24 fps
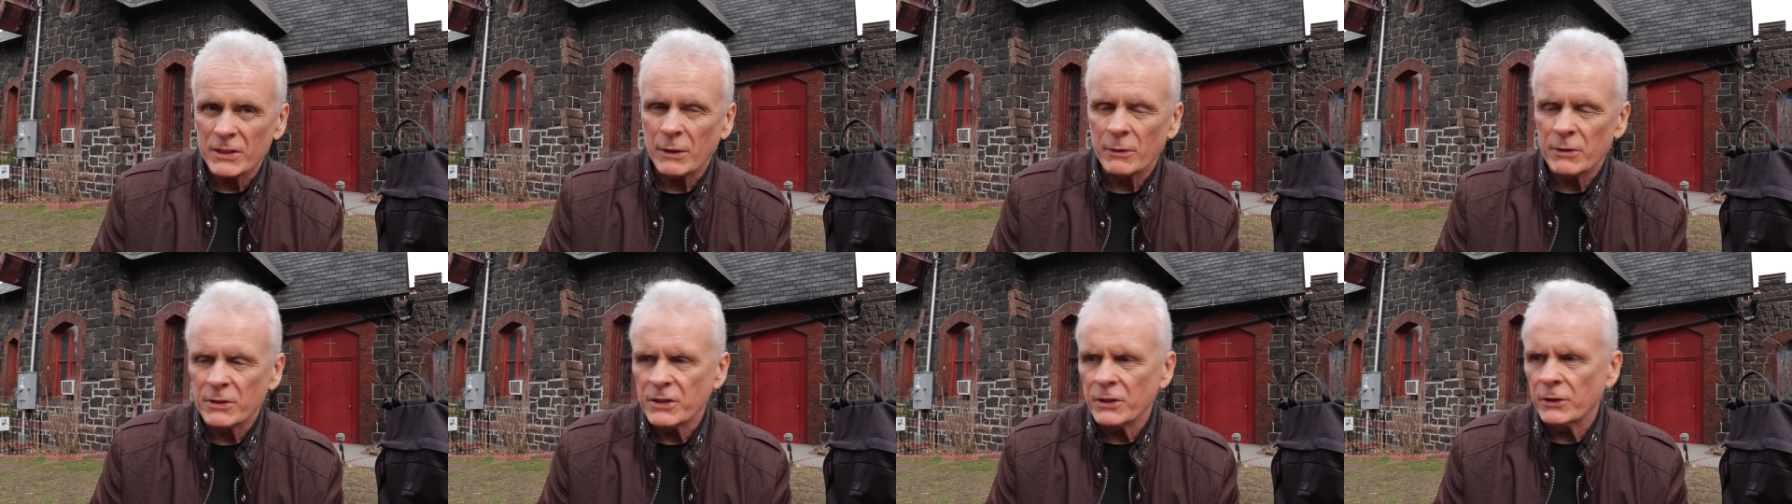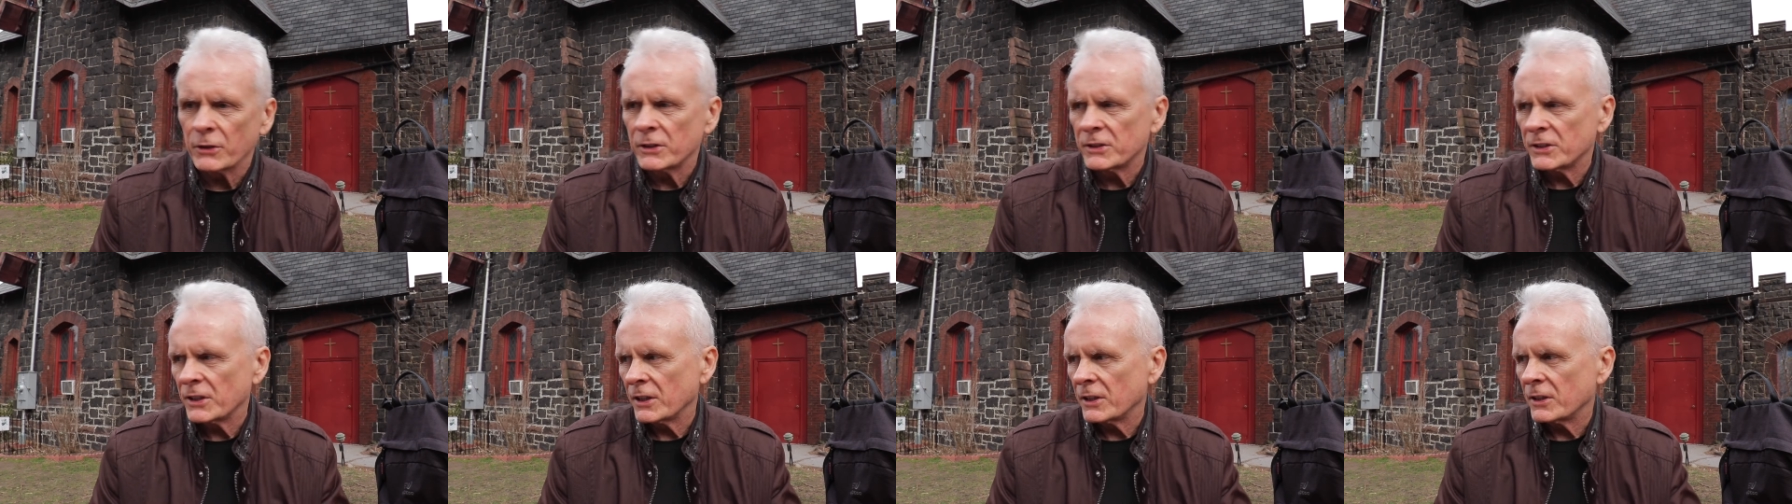I was
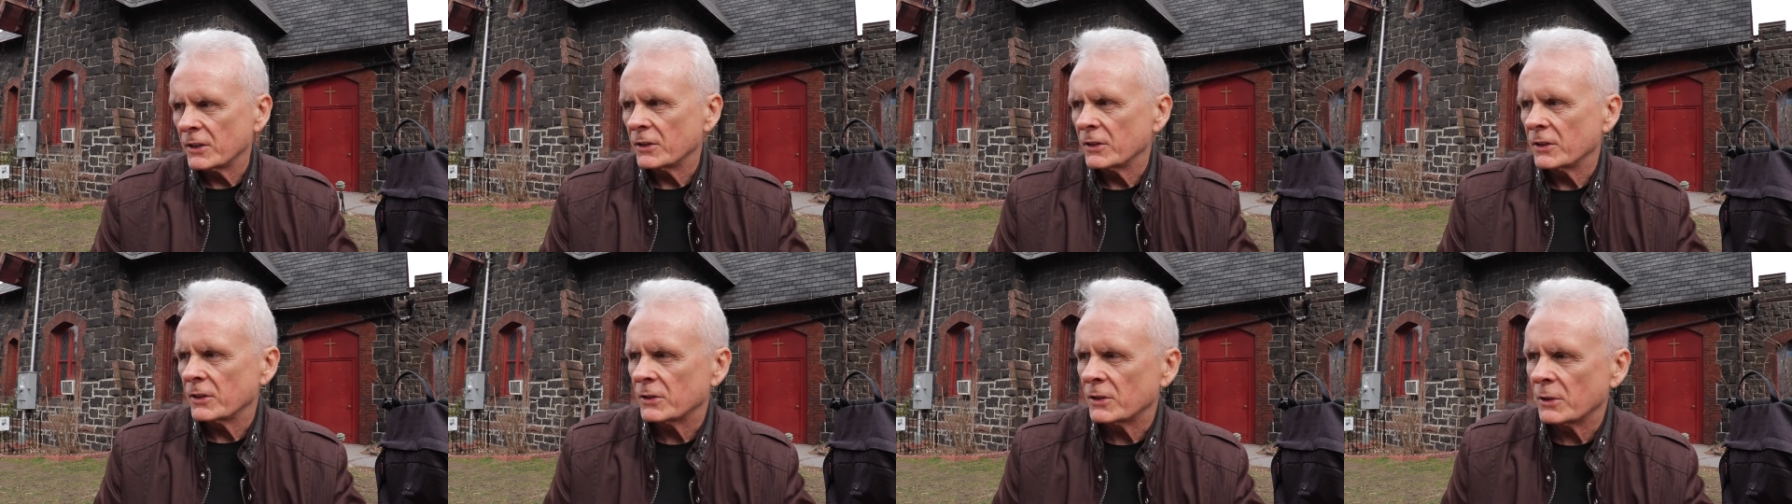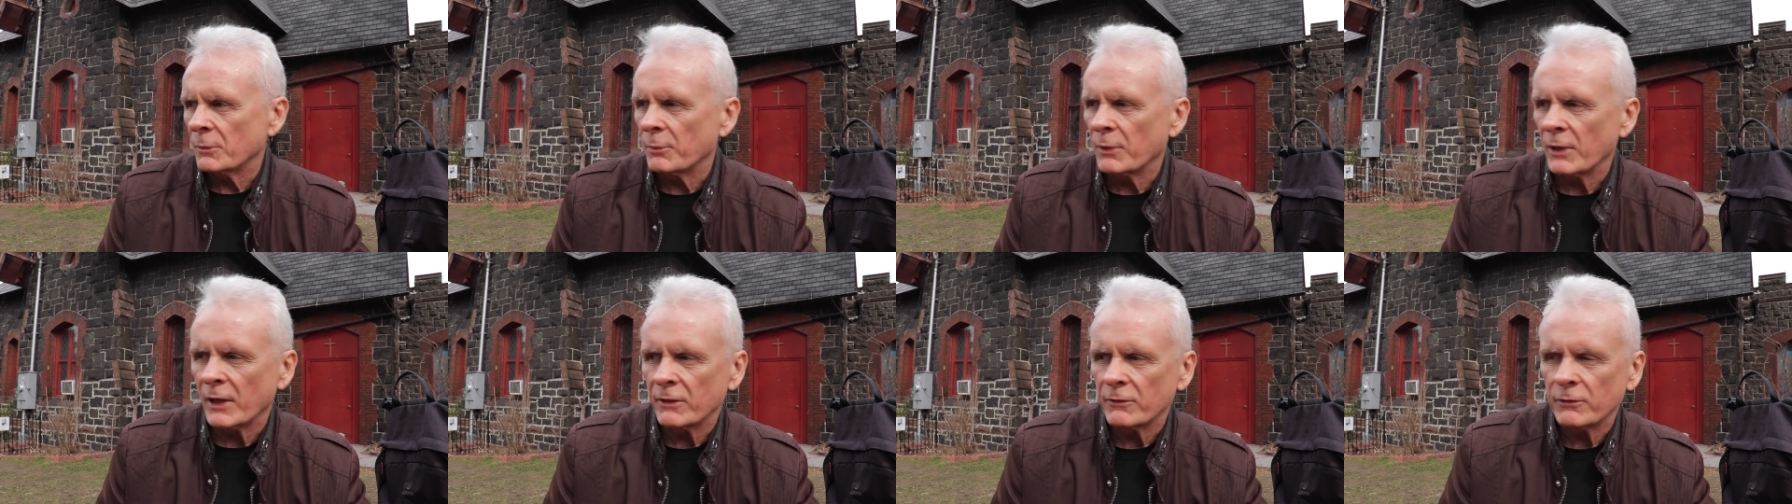irritated at the
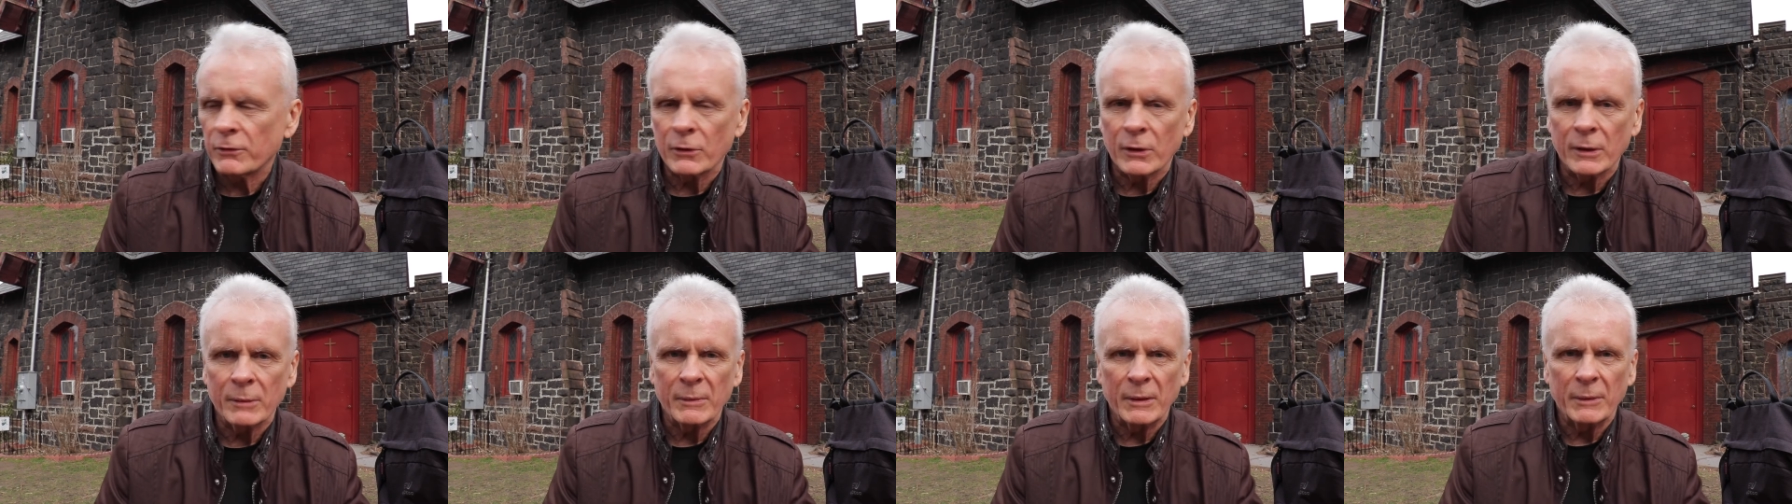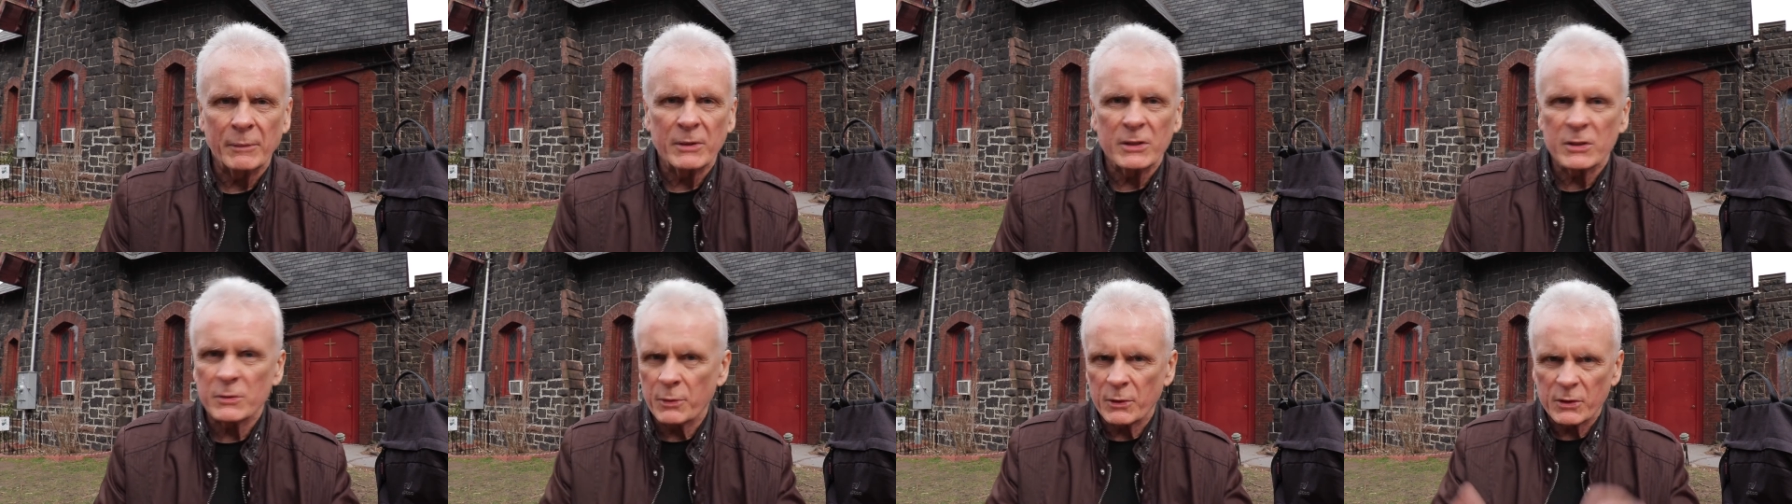platform, and
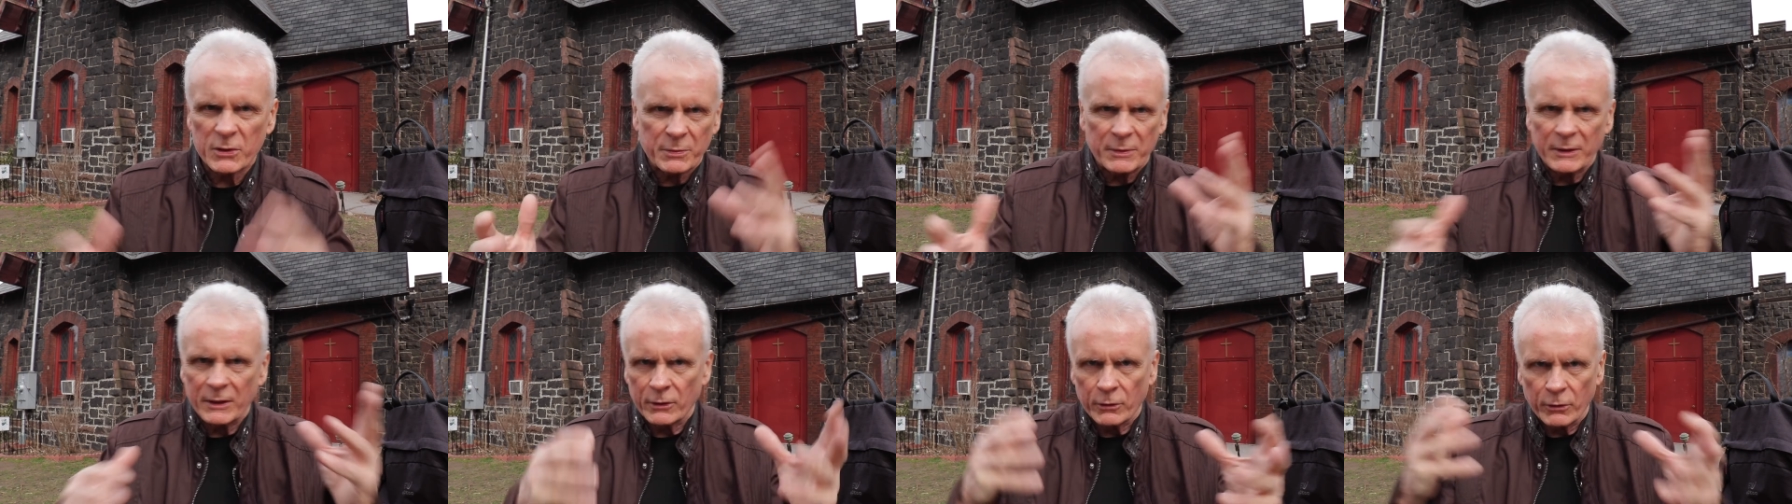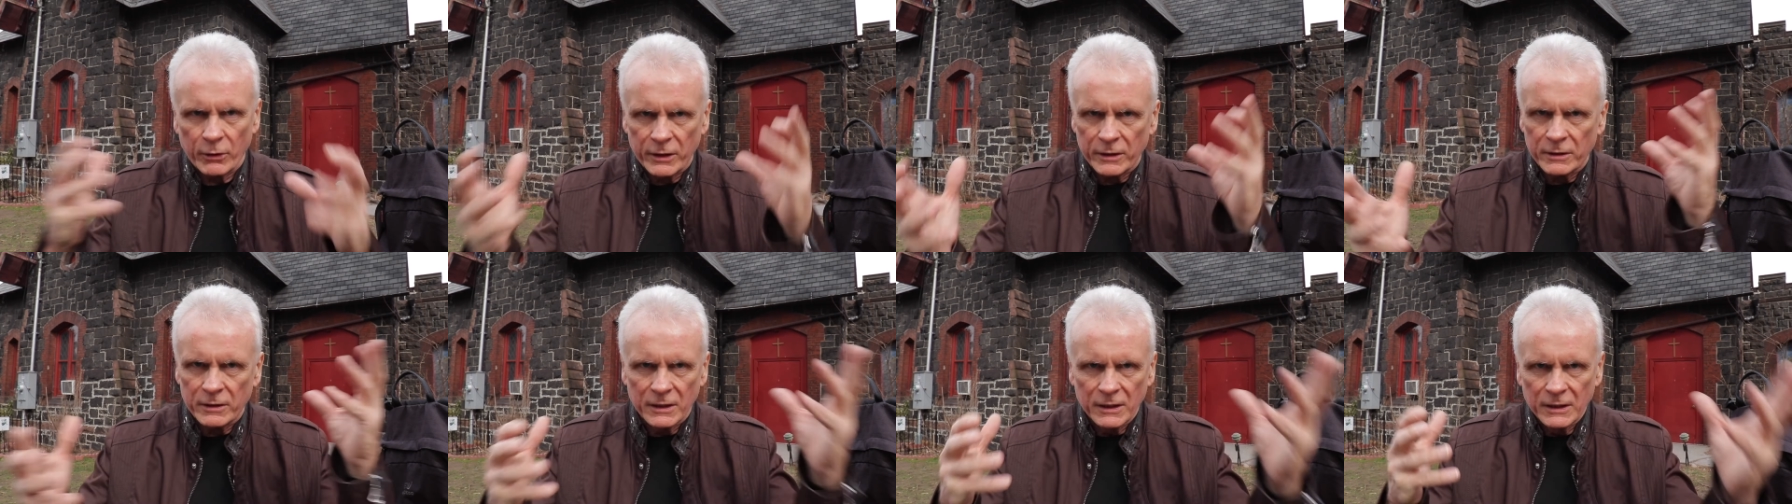it was supposed to be a
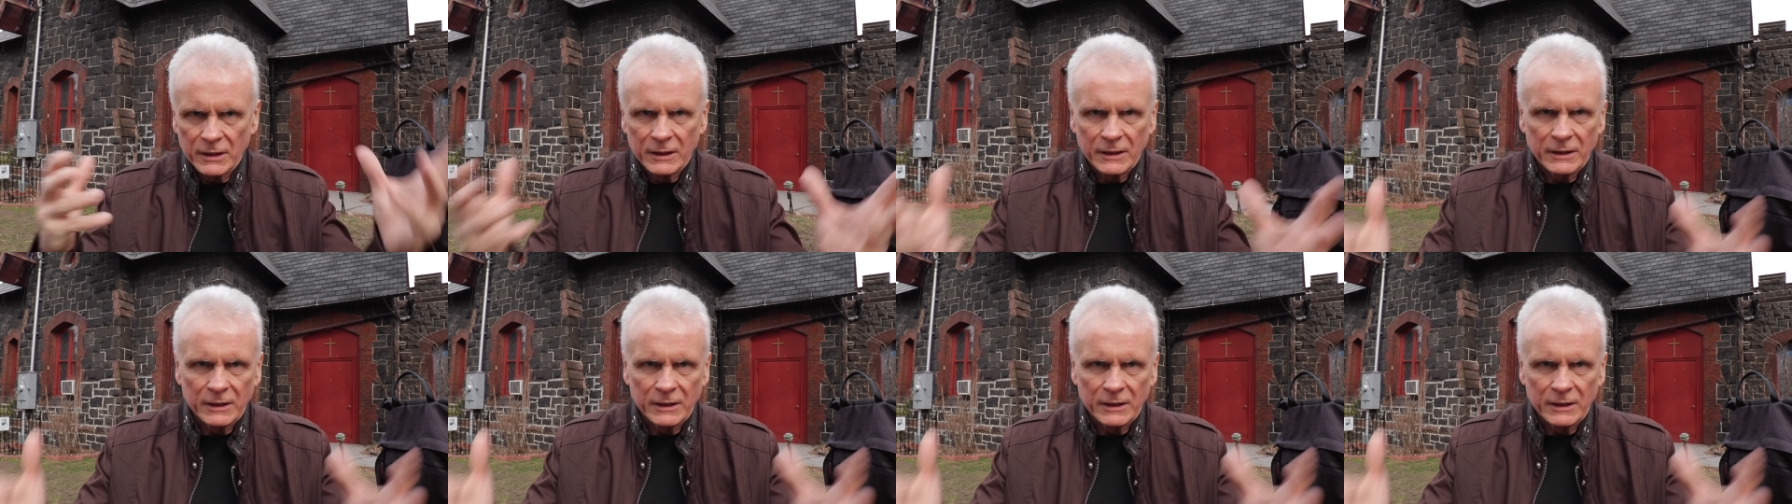great,